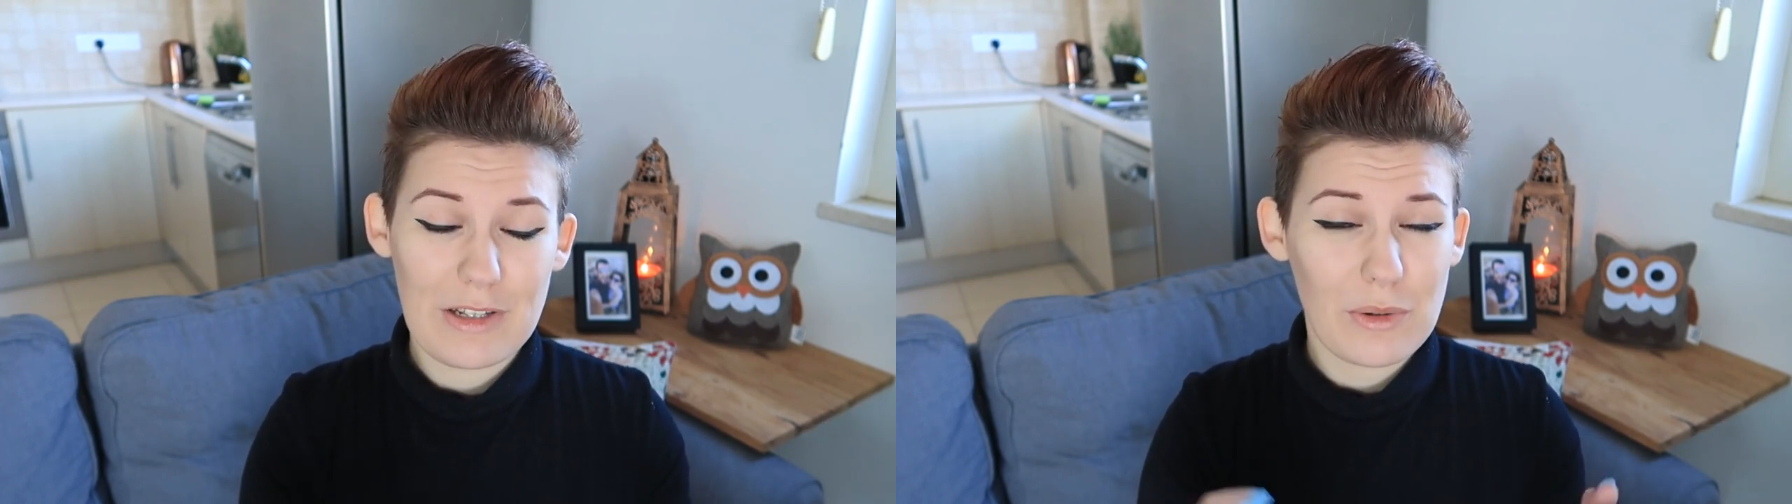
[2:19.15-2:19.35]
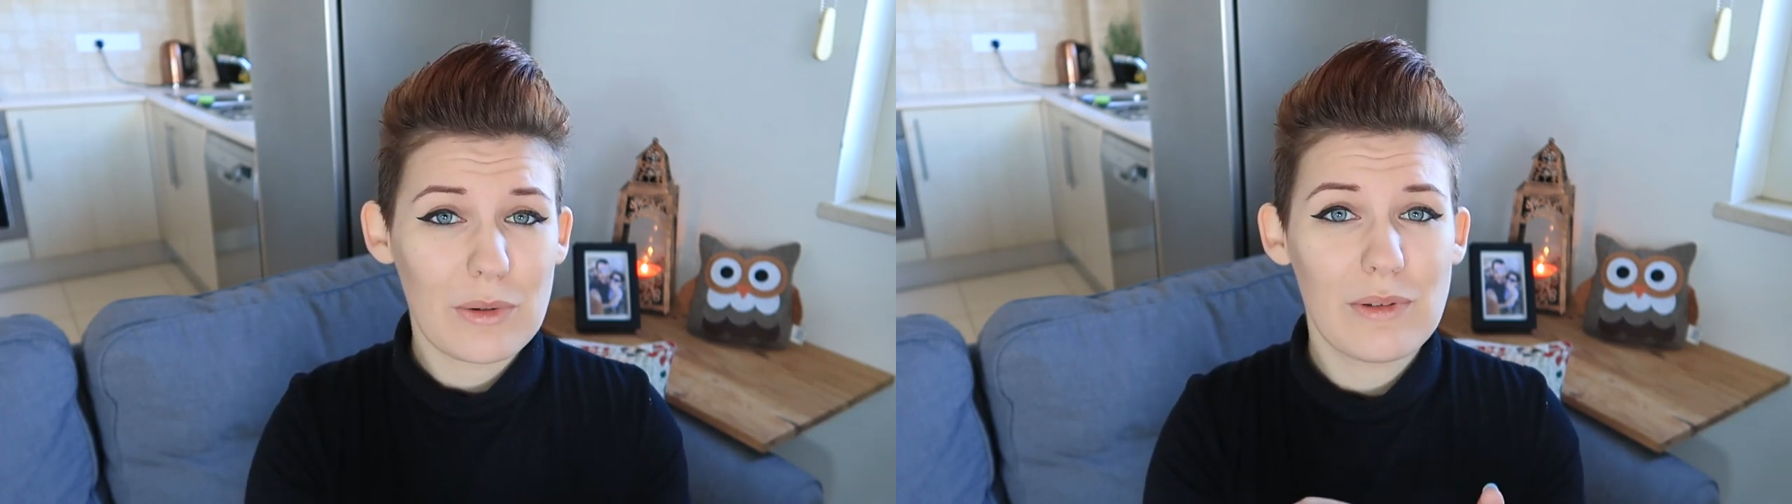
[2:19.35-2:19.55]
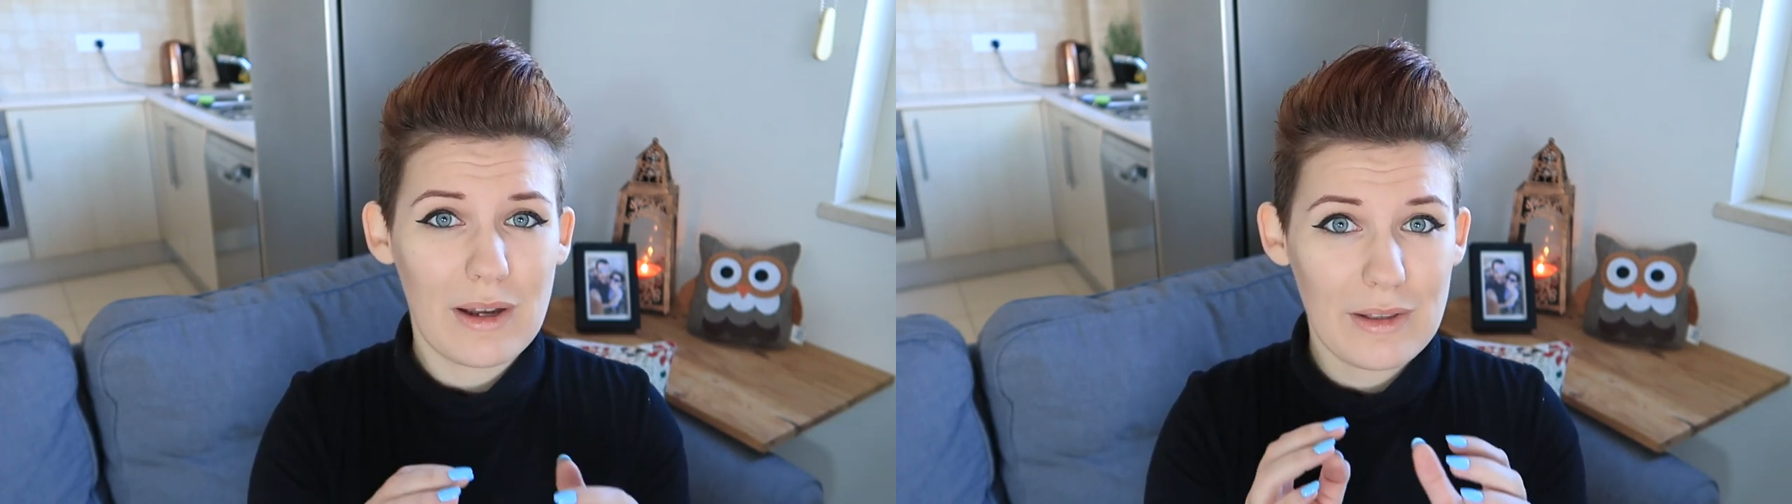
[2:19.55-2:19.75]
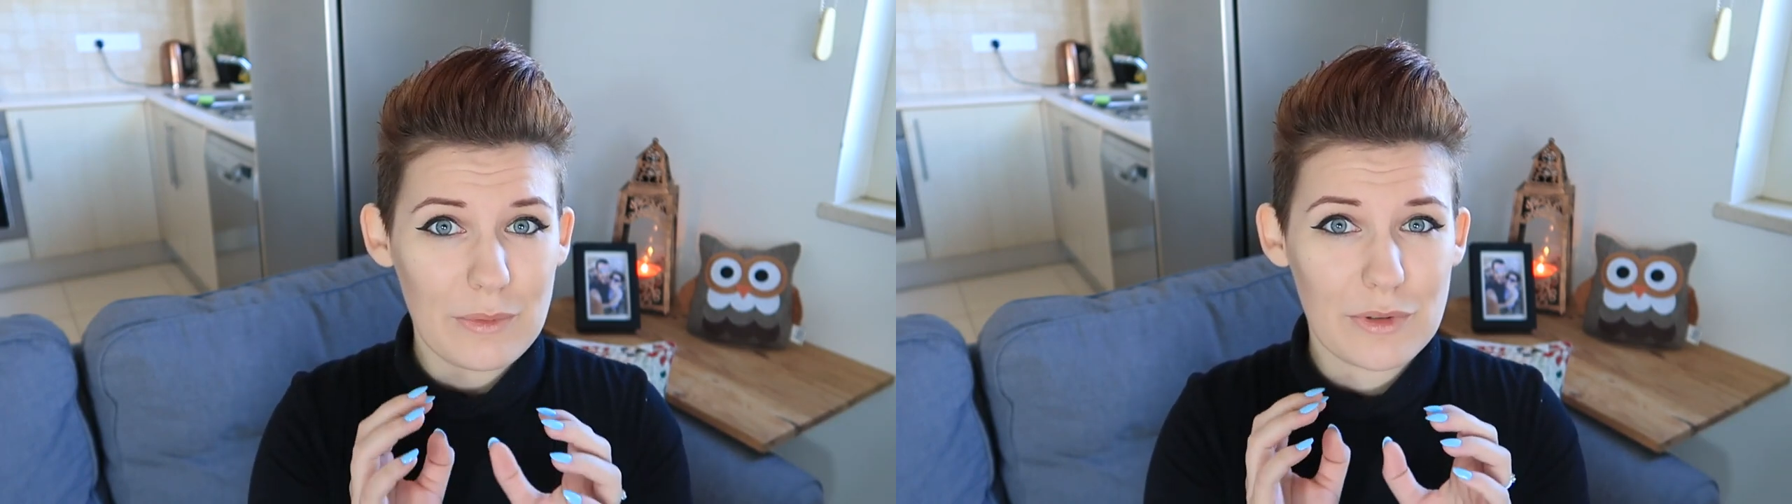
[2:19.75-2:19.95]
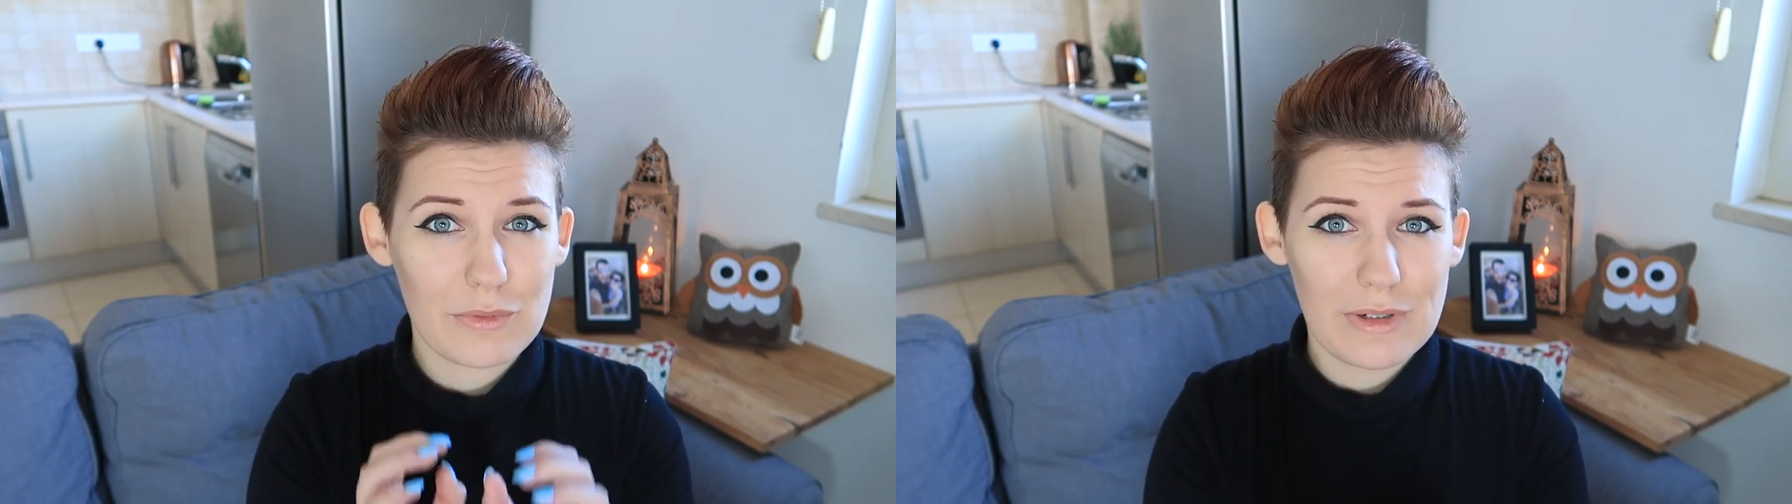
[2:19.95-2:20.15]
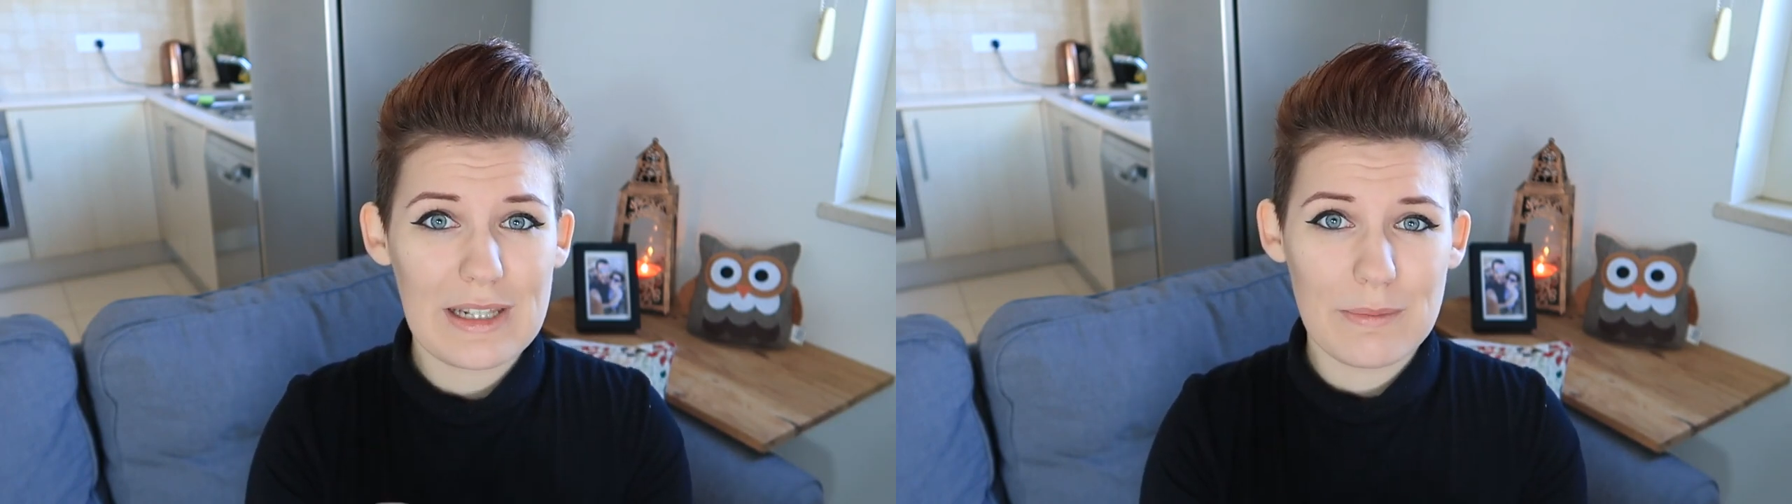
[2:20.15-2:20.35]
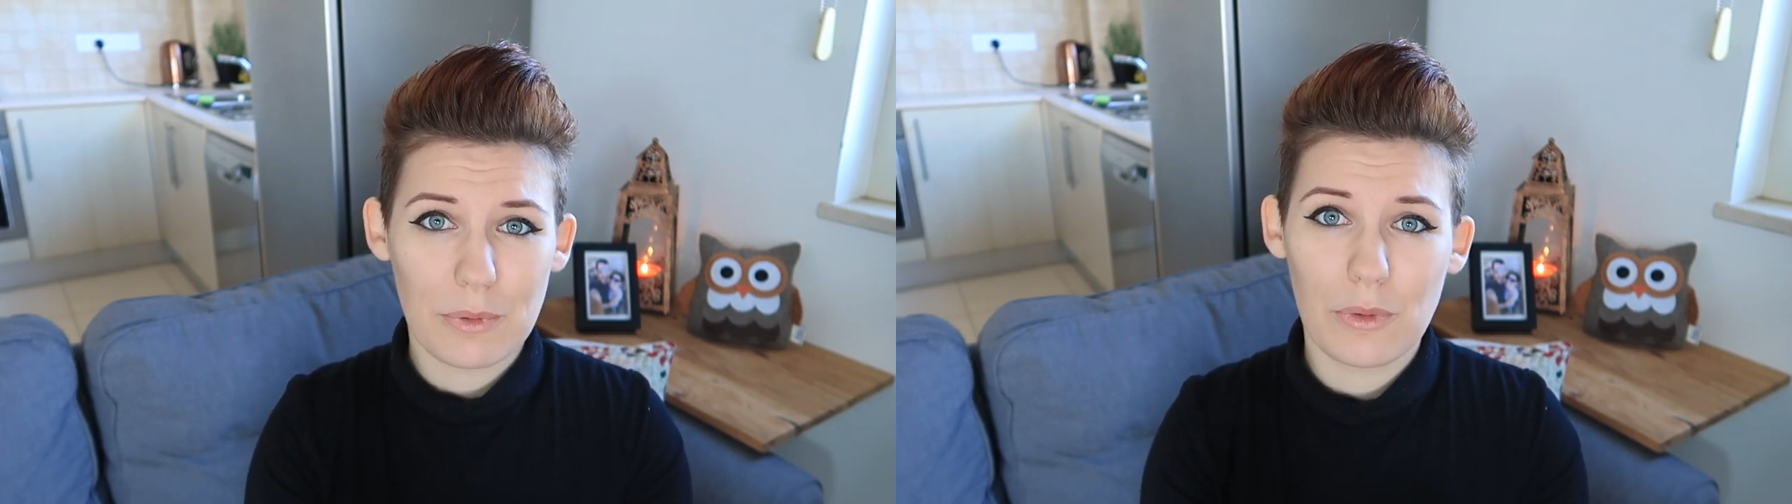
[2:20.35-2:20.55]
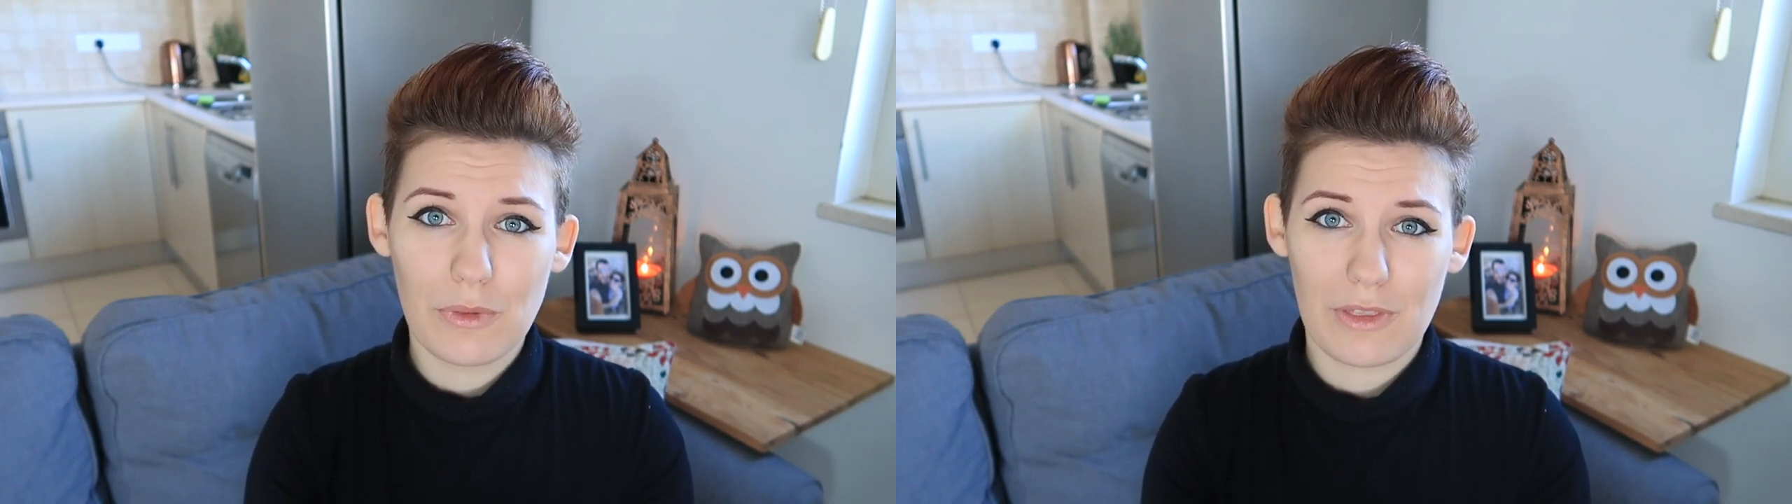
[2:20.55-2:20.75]
So that was a really
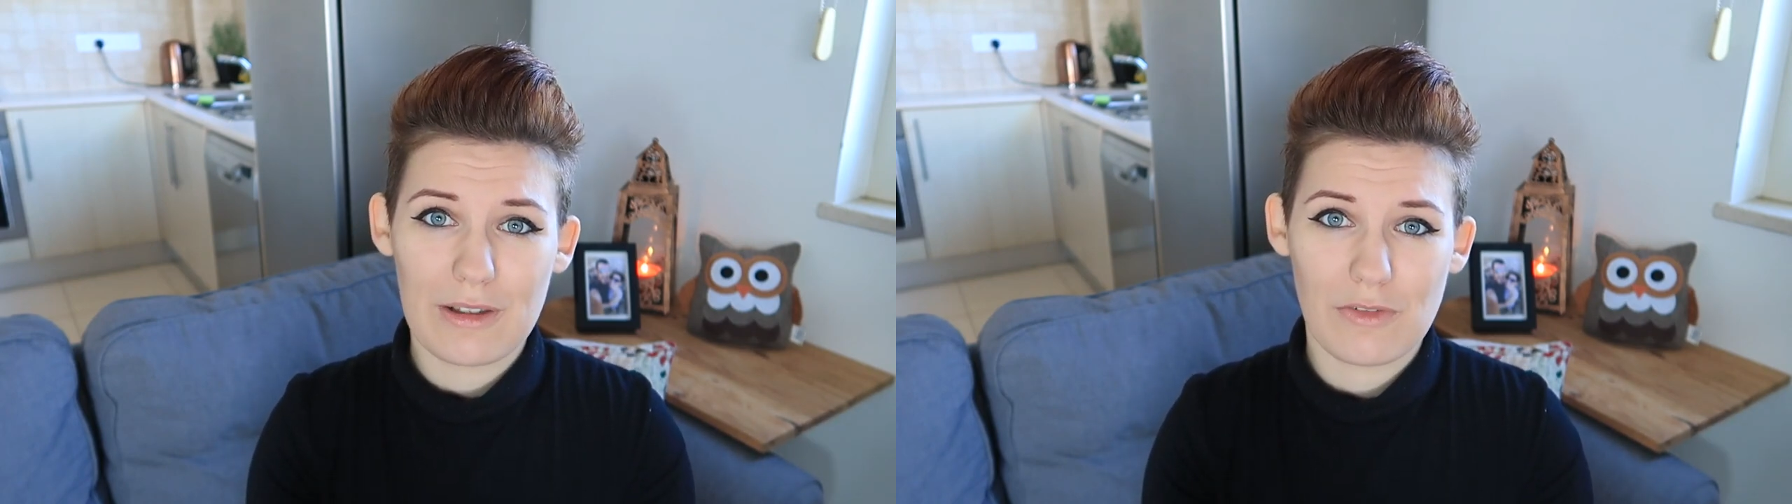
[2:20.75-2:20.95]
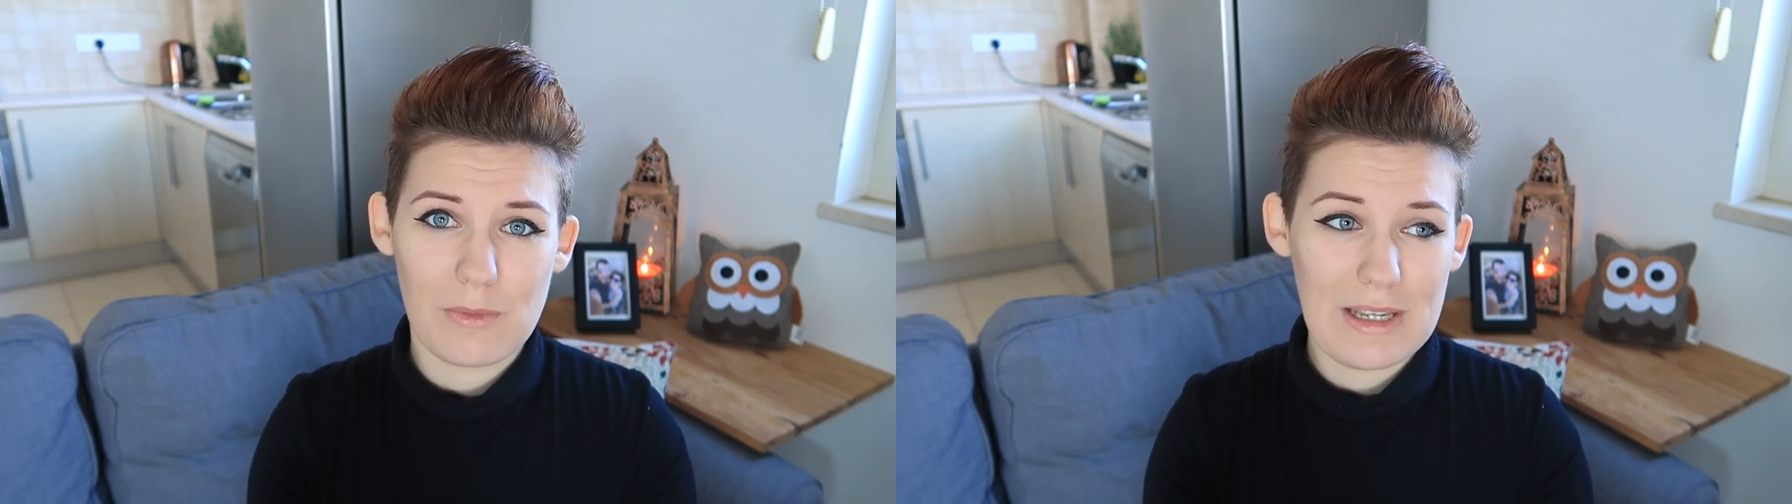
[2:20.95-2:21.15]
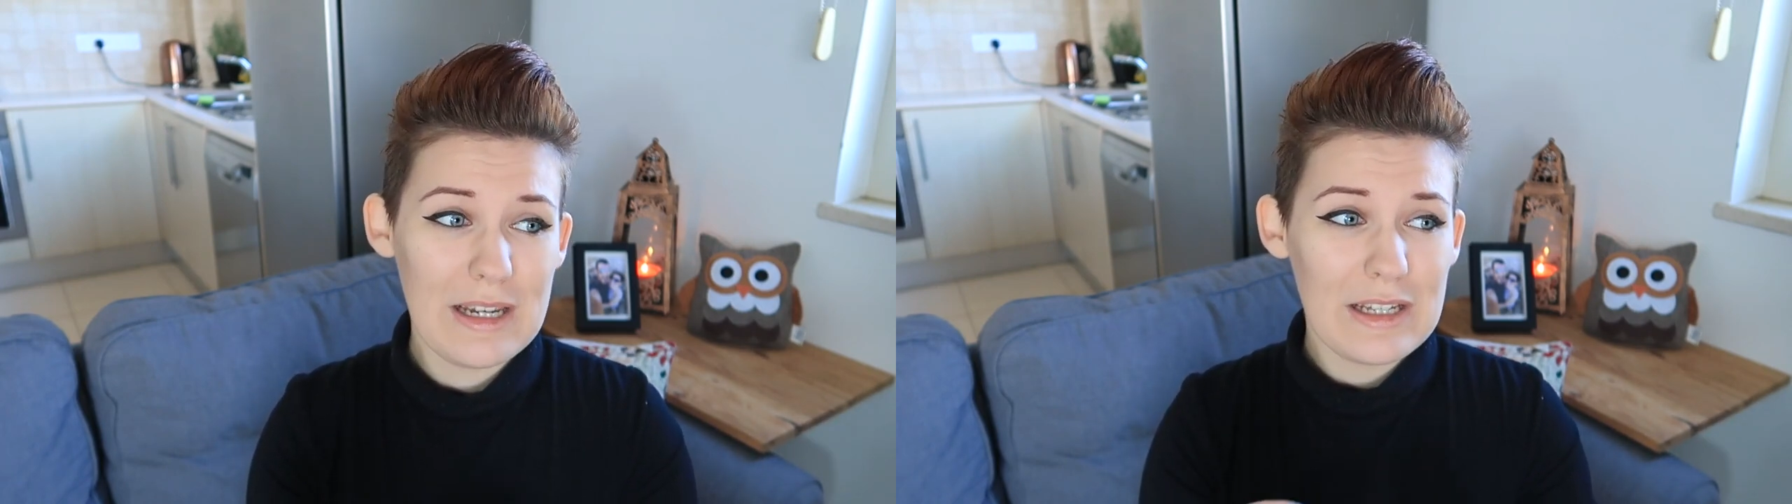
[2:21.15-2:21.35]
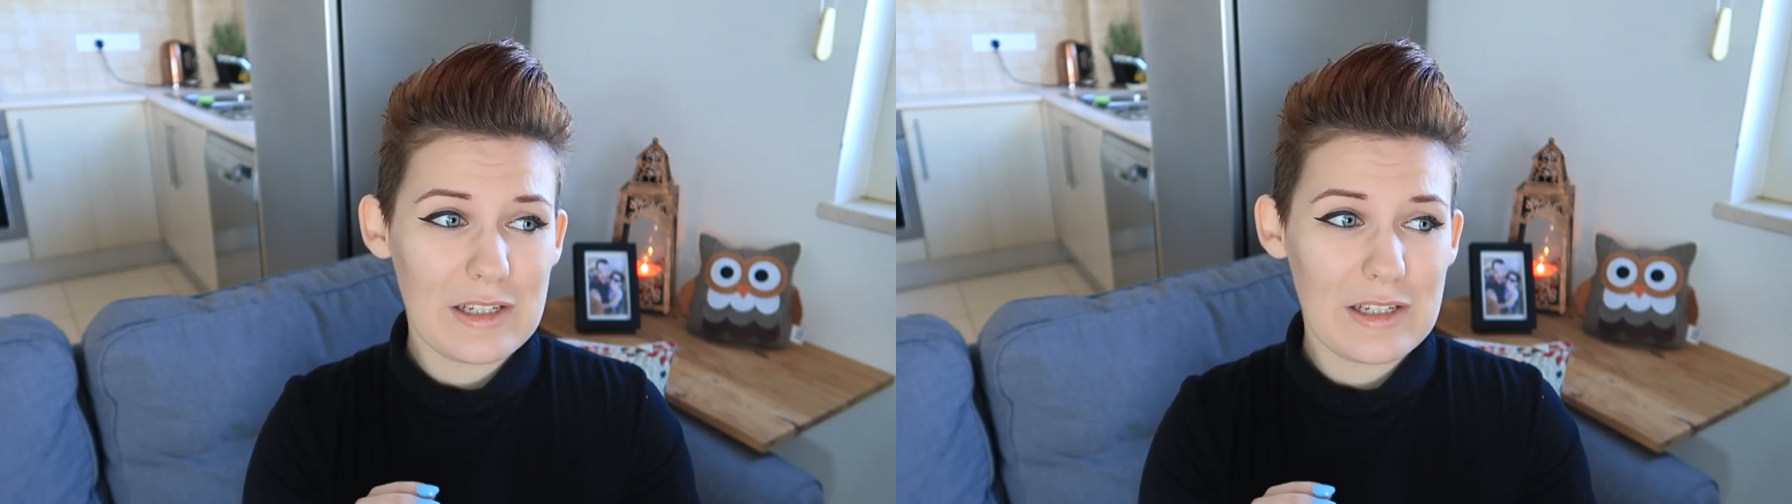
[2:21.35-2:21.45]
important thing for me,